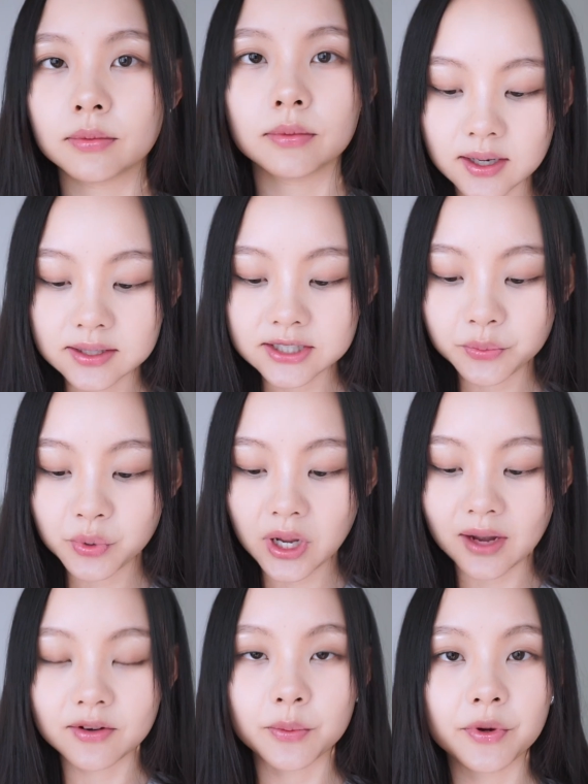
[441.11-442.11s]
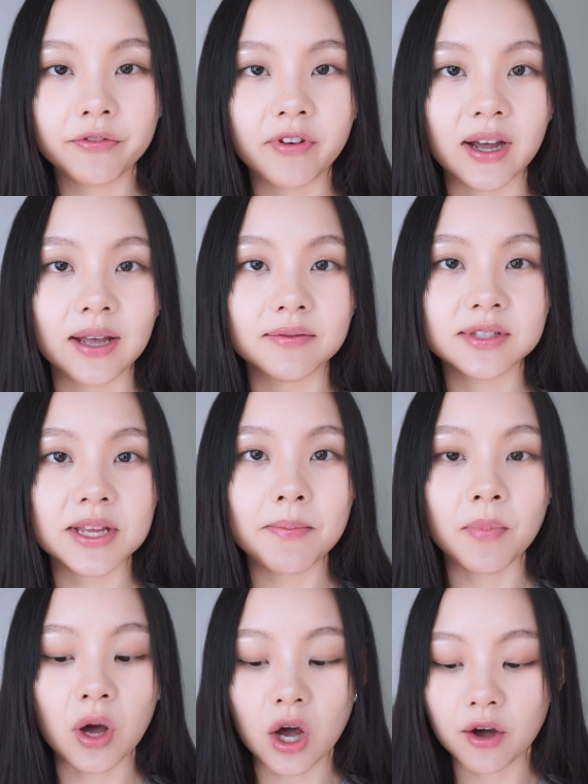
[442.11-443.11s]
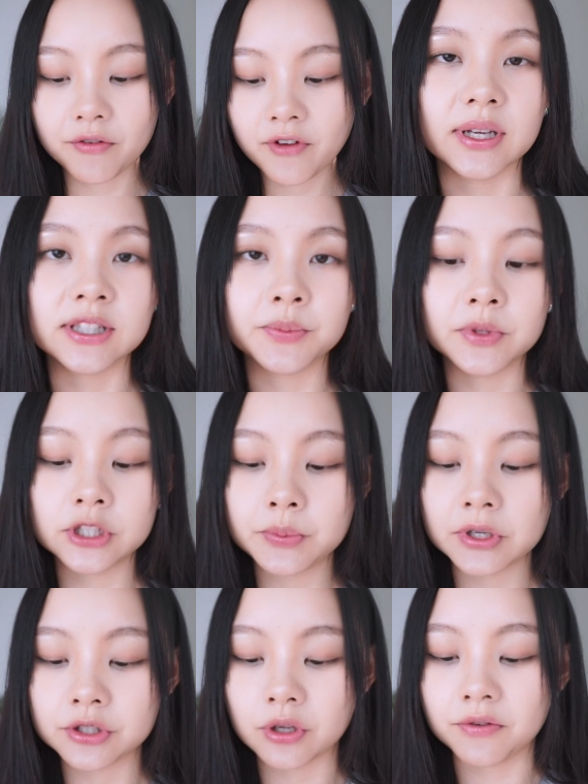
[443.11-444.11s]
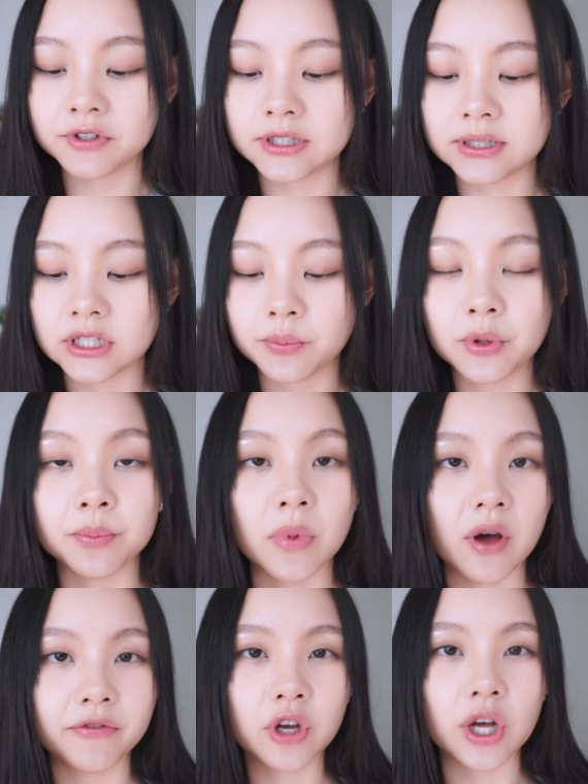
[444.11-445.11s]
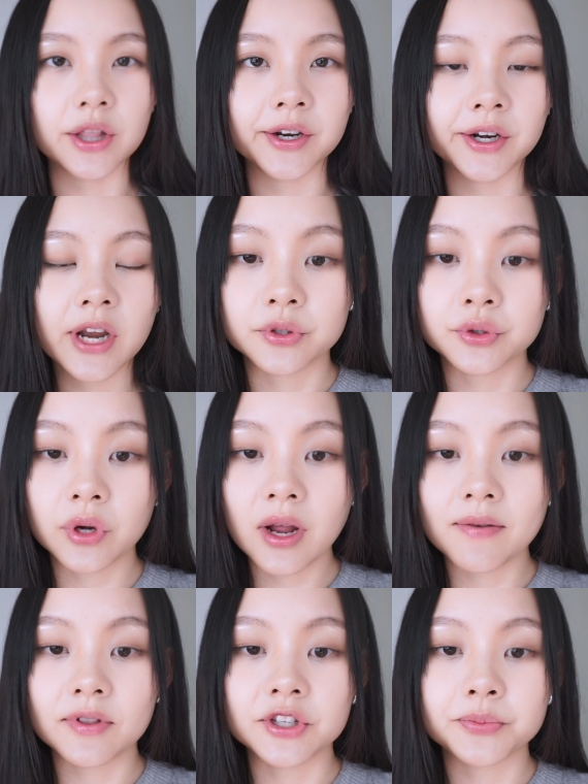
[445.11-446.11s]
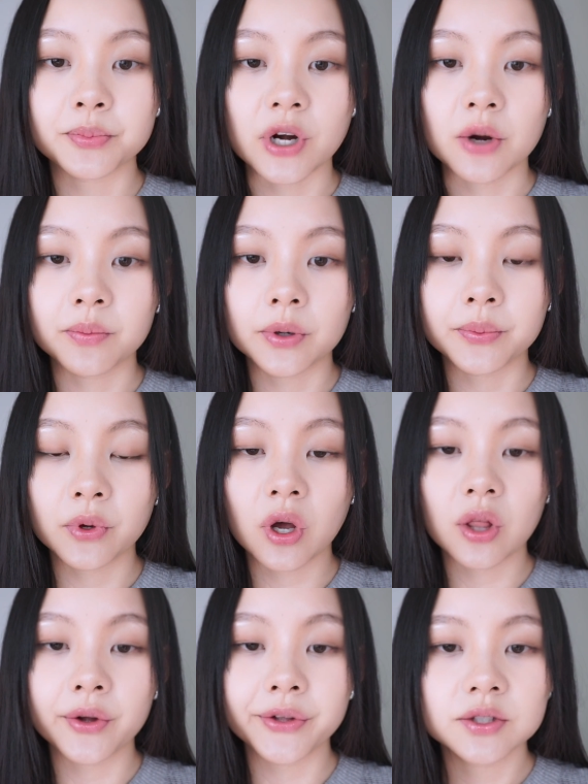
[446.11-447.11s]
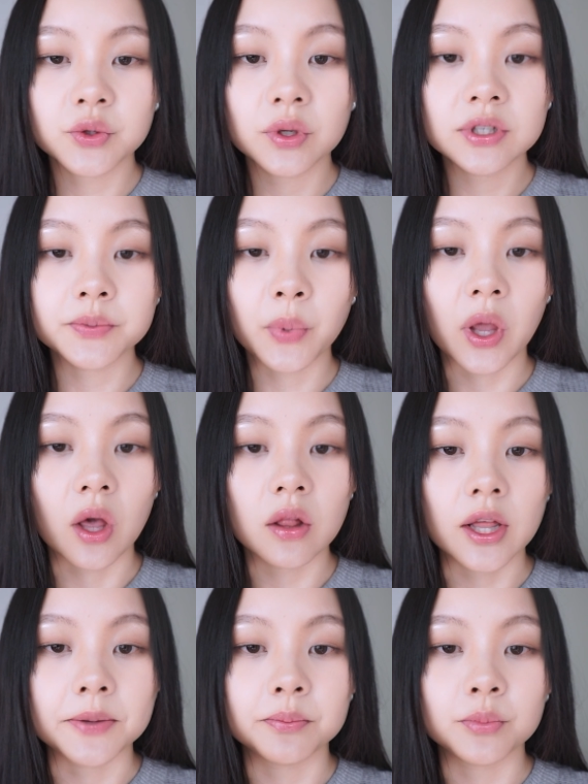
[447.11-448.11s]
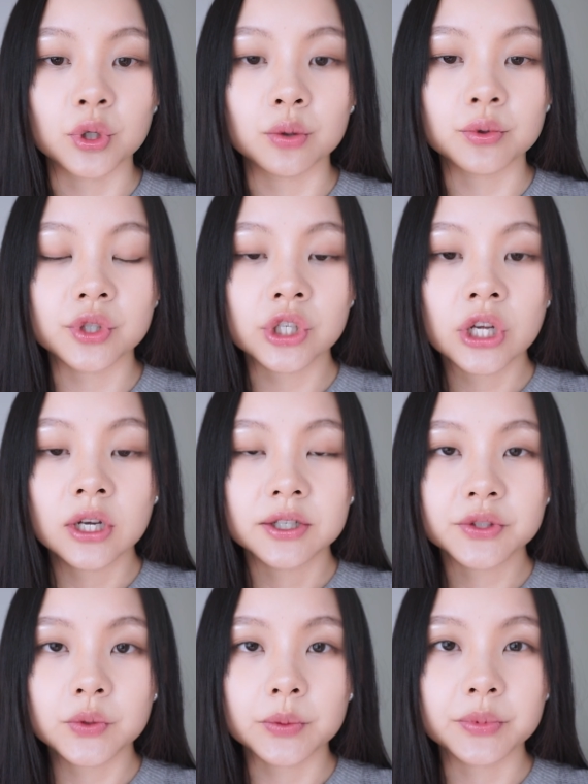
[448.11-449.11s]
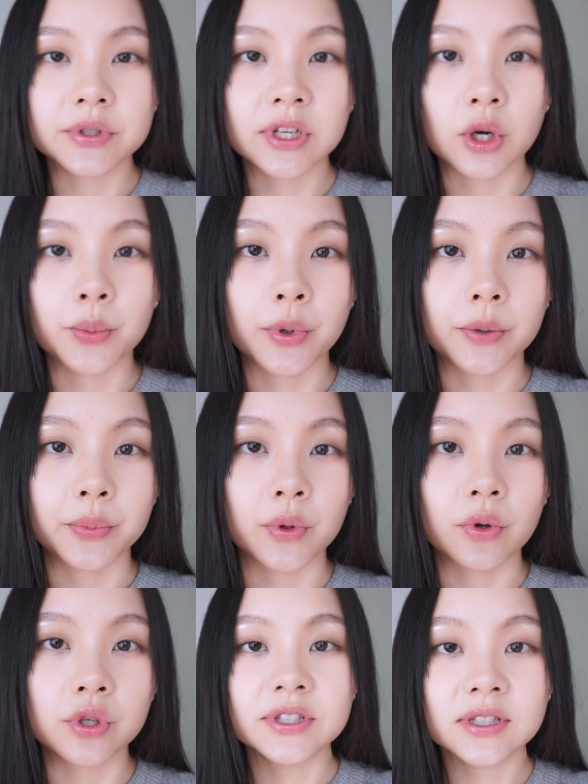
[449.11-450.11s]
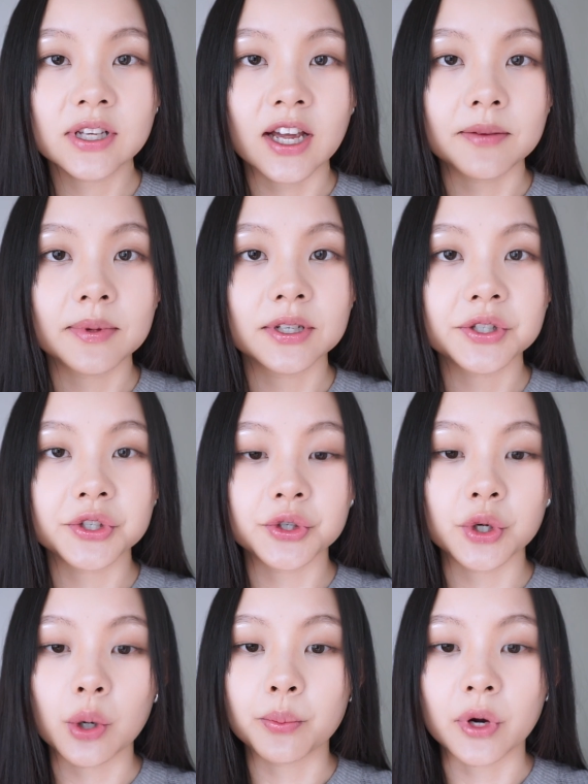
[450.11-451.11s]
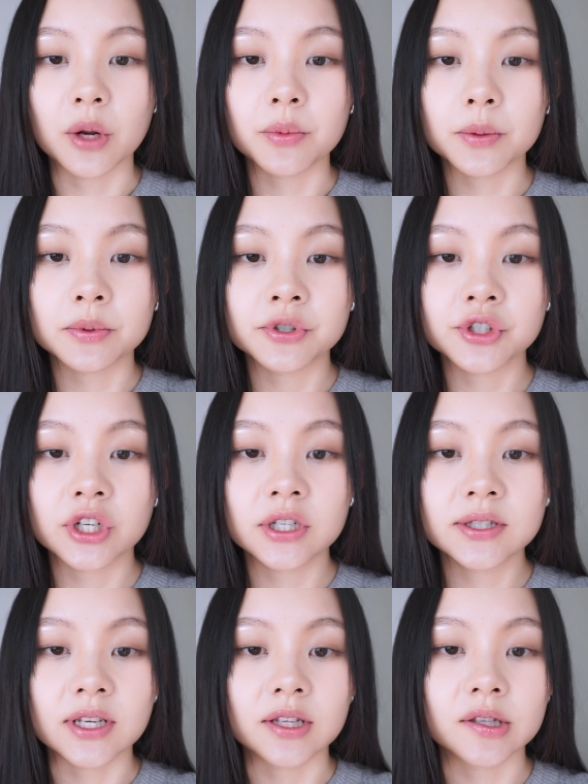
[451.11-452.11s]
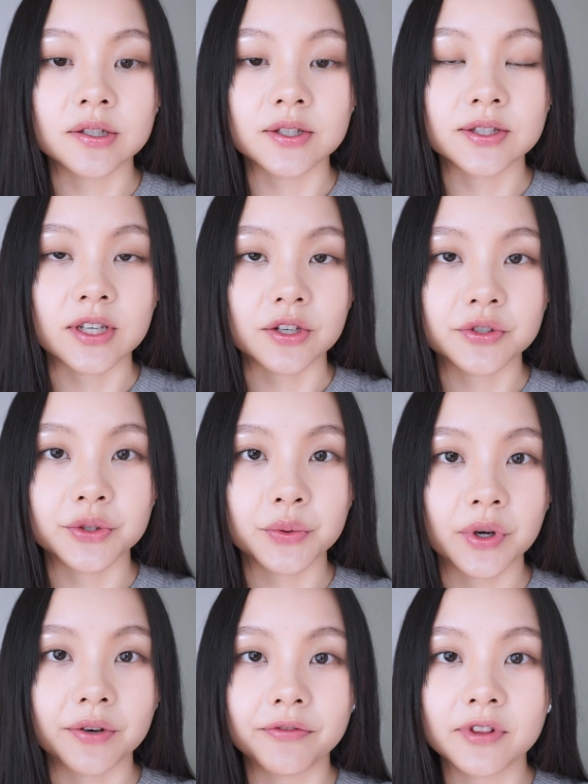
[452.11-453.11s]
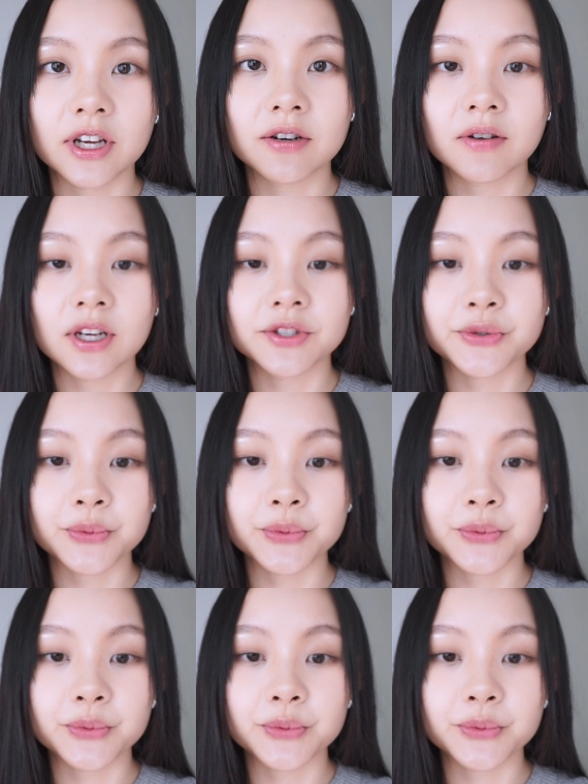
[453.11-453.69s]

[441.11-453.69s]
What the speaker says: Next up, we have number 5, DIM MAUVE. It's supposed to be a soft and deep mauve color. You sort of have this brown purple color, sort of this pale and mute sweet potato purple. Recently, I've been to brown purple shades, and this is actually quite flattering as